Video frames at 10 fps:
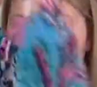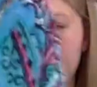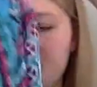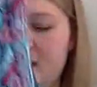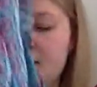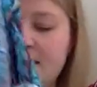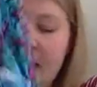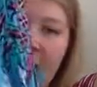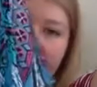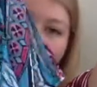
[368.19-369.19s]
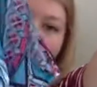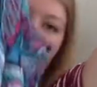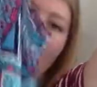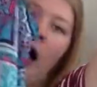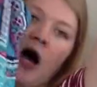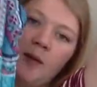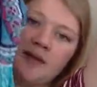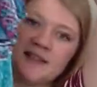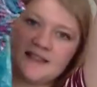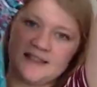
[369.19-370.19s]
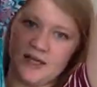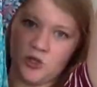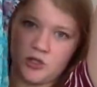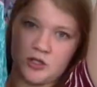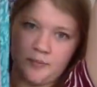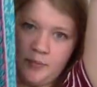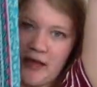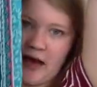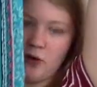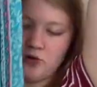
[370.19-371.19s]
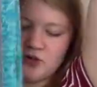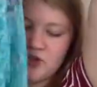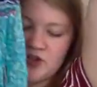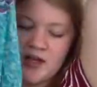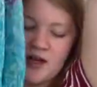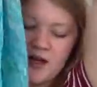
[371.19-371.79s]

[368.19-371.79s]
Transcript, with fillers: and it is a Hale Bob silk blouse.